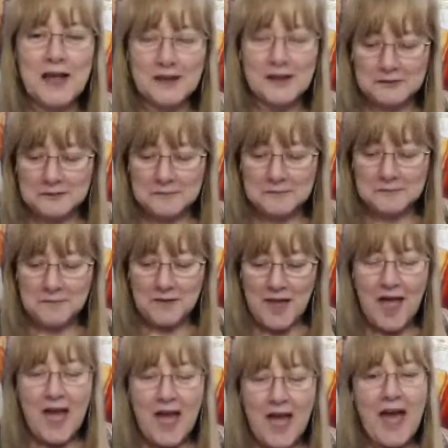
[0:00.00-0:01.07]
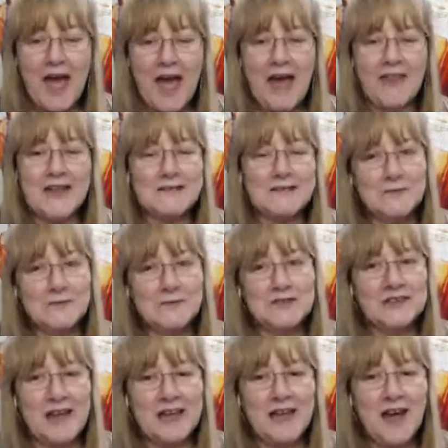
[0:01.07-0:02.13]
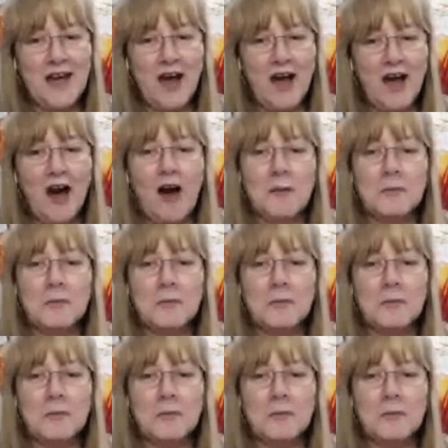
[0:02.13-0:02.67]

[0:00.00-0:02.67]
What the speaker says: L. And that's it for today.